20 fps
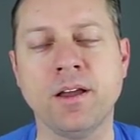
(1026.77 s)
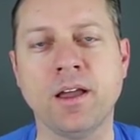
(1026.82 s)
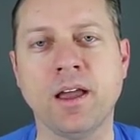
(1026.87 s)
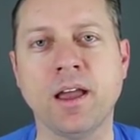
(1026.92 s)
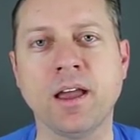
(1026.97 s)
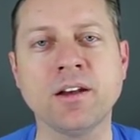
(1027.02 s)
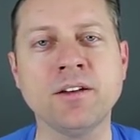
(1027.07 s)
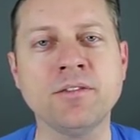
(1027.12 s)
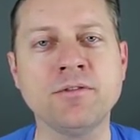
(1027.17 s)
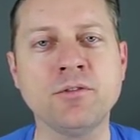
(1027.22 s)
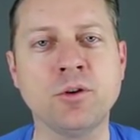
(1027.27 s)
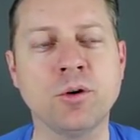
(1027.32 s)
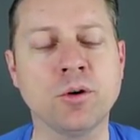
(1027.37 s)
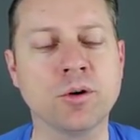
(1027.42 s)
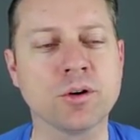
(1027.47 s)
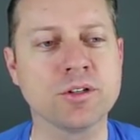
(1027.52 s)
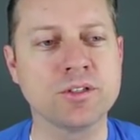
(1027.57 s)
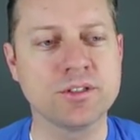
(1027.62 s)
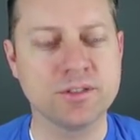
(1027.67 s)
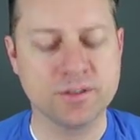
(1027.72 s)
And of
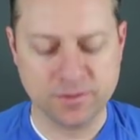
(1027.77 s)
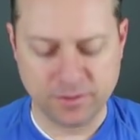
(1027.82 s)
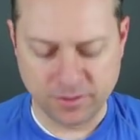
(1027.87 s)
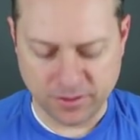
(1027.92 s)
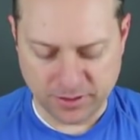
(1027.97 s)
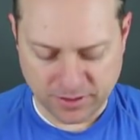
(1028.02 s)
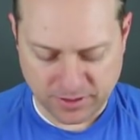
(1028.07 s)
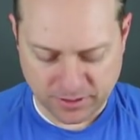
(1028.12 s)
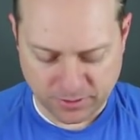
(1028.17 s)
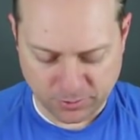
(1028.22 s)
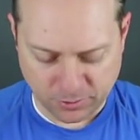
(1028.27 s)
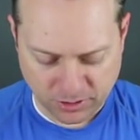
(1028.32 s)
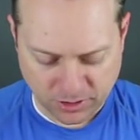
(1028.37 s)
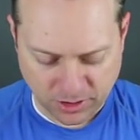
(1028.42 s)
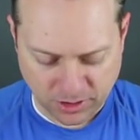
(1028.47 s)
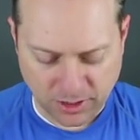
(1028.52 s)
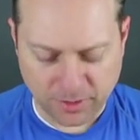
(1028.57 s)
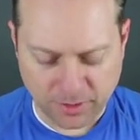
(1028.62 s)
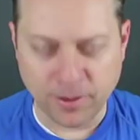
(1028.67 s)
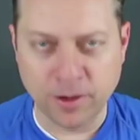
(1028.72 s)
course, this is we're
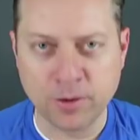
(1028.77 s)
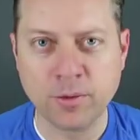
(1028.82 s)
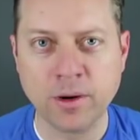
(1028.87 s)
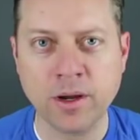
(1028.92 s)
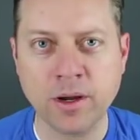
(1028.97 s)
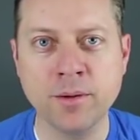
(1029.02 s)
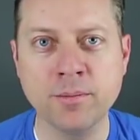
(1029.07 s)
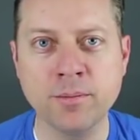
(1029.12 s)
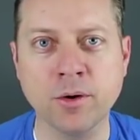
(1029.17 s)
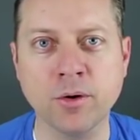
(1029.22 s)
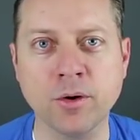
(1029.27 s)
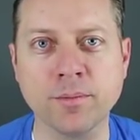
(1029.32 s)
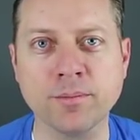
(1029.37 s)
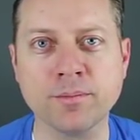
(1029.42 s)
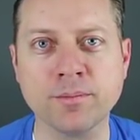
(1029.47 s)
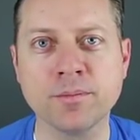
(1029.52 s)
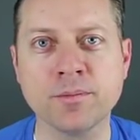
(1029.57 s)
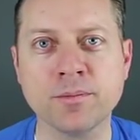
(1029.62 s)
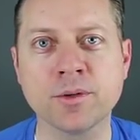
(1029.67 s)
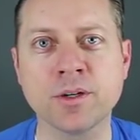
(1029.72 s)
talking about Rehoboam
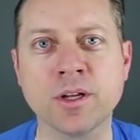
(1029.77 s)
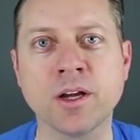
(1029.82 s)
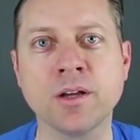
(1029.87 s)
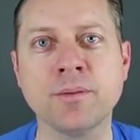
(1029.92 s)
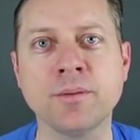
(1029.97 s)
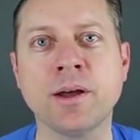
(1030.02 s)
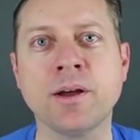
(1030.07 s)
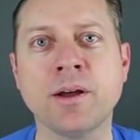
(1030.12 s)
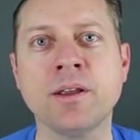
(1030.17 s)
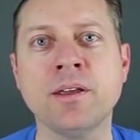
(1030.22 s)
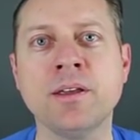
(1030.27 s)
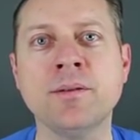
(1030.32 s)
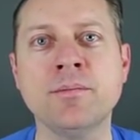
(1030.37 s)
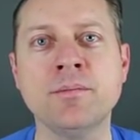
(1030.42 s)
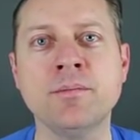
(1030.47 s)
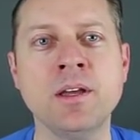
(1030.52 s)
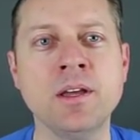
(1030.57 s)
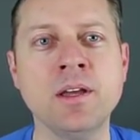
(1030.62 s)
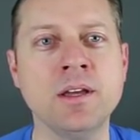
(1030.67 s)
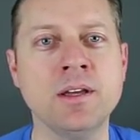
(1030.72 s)
talking about
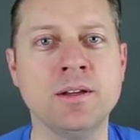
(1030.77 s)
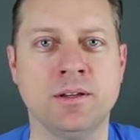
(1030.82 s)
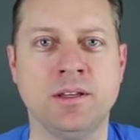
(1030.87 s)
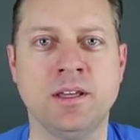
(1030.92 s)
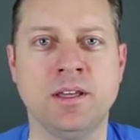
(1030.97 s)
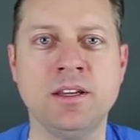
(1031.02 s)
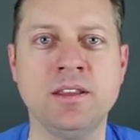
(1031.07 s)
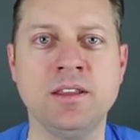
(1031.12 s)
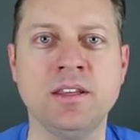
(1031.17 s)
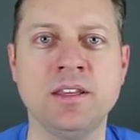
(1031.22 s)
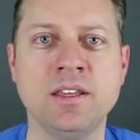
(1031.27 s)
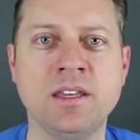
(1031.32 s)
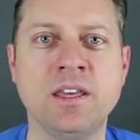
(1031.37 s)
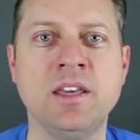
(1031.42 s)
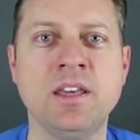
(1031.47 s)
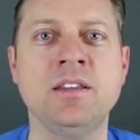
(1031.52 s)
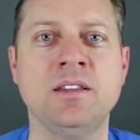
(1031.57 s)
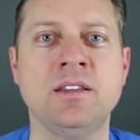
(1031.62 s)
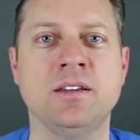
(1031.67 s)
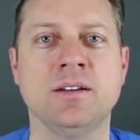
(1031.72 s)
him getting the
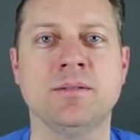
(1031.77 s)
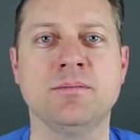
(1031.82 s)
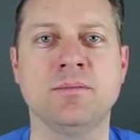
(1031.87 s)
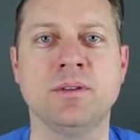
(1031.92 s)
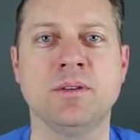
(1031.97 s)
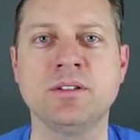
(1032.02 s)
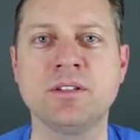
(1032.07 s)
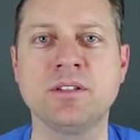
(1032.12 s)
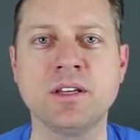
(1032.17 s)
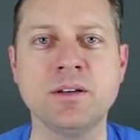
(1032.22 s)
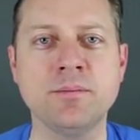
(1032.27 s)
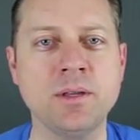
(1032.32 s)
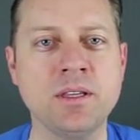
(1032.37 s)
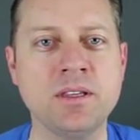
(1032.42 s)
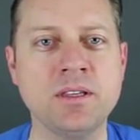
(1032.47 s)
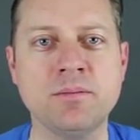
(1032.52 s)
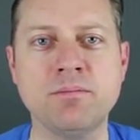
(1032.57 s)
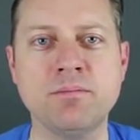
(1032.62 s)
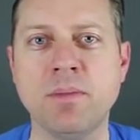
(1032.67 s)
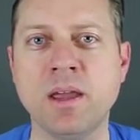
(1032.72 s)
kingdom. He's going to
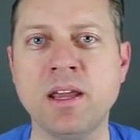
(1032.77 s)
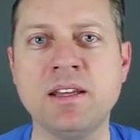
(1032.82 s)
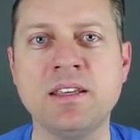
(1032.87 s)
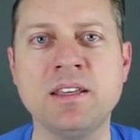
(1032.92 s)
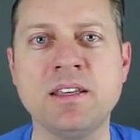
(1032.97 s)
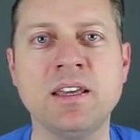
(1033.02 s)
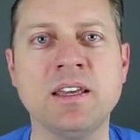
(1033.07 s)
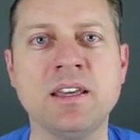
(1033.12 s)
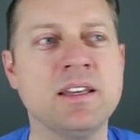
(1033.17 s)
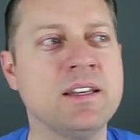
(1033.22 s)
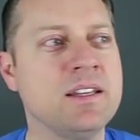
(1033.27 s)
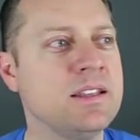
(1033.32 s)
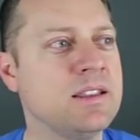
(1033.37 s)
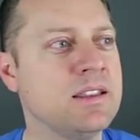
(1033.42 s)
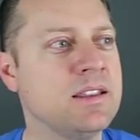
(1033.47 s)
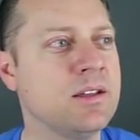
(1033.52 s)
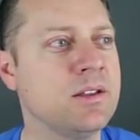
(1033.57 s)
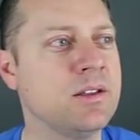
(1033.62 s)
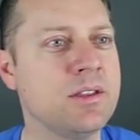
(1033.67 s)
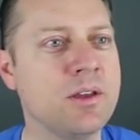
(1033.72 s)
be made king, and he,
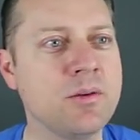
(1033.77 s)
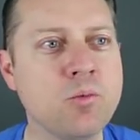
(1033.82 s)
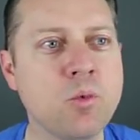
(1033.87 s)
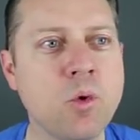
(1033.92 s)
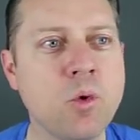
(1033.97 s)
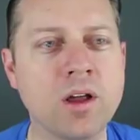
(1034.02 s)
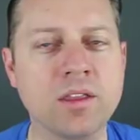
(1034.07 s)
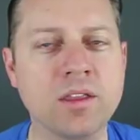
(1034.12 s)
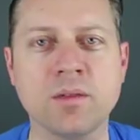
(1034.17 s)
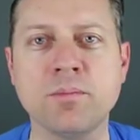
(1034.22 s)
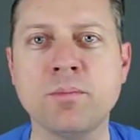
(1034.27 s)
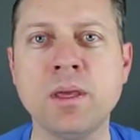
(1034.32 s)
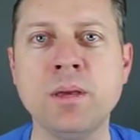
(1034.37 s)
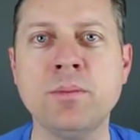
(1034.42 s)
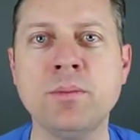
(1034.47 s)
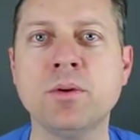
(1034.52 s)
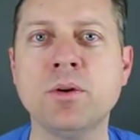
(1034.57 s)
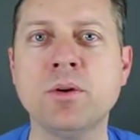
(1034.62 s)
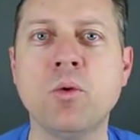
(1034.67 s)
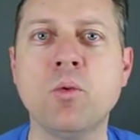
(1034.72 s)
they, they want the
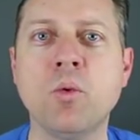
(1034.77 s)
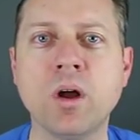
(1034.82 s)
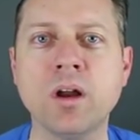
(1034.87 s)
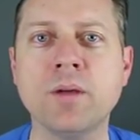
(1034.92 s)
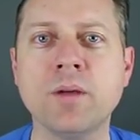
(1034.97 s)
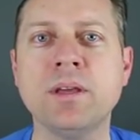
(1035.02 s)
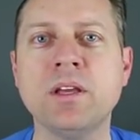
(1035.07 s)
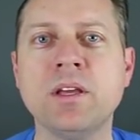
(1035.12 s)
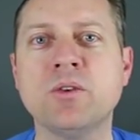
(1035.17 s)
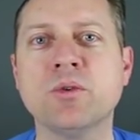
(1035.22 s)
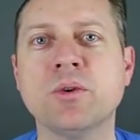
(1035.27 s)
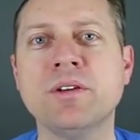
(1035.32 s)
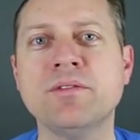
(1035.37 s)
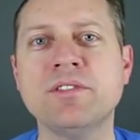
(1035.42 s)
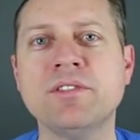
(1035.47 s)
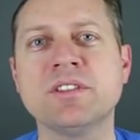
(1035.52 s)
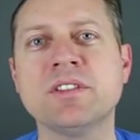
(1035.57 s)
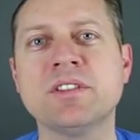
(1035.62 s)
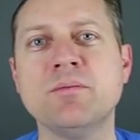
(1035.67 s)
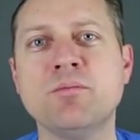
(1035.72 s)
people don't want to be
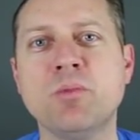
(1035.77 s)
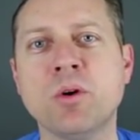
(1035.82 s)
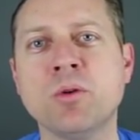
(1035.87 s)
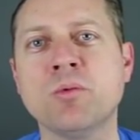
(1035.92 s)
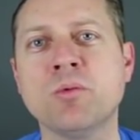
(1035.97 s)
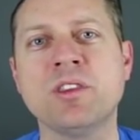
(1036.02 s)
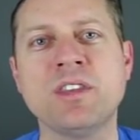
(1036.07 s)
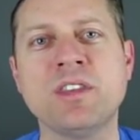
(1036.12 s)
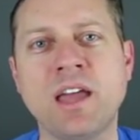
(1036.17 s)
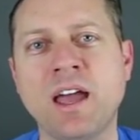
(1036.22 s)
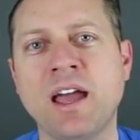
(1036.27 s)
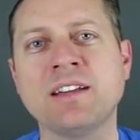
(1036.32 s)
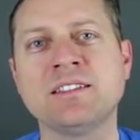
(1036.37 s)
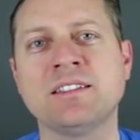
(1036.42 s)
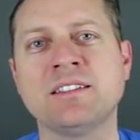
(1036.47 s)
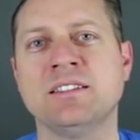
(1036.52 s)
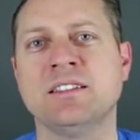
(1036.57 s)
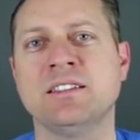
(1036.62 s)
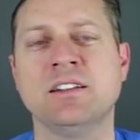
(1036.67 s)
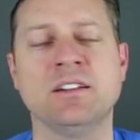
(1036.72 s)
grievously born with
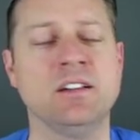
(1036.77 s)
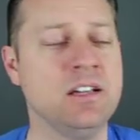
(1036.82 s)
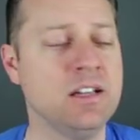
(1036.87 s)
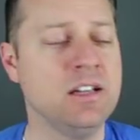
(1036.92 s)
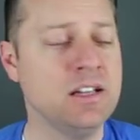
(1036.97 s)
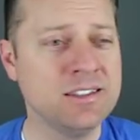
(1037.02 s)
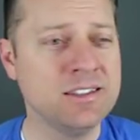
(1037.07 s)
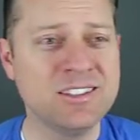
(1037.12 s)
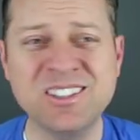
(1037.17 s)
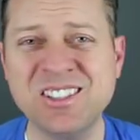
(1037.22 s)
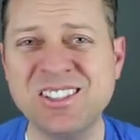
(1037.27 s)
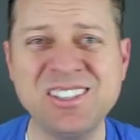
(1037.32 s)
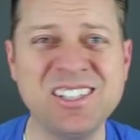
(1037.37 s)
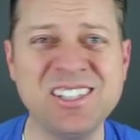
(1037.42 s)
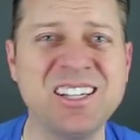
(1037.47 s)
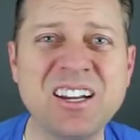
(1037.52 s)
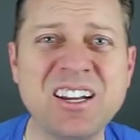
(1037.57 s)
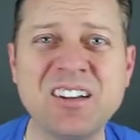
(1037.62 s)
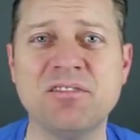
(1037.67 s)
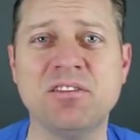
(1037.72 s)
taxes. They're they're
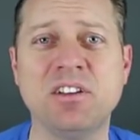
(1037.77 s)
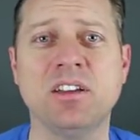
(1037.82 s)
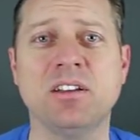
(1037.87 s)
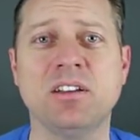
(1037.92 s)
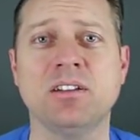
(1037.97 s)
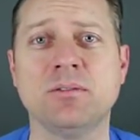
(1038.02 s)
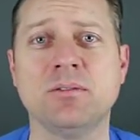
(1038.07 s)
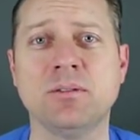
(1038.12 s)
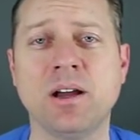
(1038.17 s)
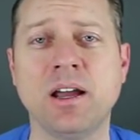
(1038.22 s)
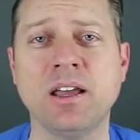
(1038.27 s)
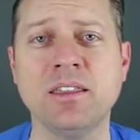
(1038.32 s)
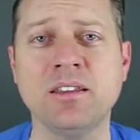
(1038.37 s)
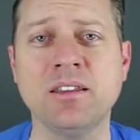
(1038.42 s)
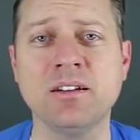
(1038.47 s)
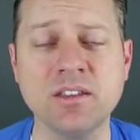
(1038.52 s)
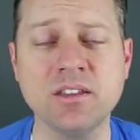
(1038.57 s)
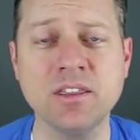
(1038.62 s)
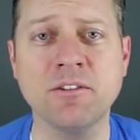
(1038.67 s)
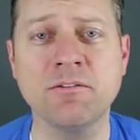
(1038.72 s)
sick of it, right?
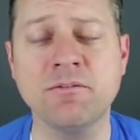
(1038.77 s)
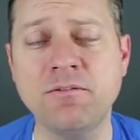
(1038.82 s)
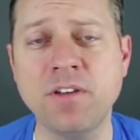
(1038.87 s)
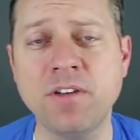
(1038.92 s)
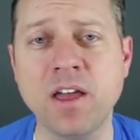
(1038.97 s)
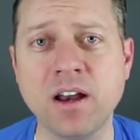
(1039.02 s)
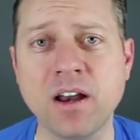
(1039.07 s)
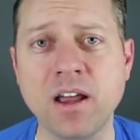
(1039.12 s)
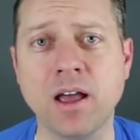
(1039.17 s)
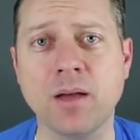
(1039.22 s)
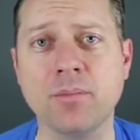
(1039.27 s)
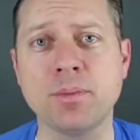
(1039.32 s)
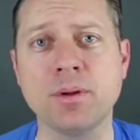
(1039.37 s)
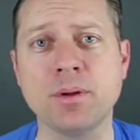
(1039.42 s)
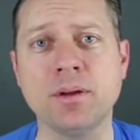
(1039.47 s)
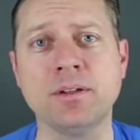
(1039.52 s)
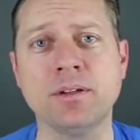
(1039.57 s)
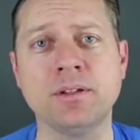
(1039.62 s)
They're they're fed up.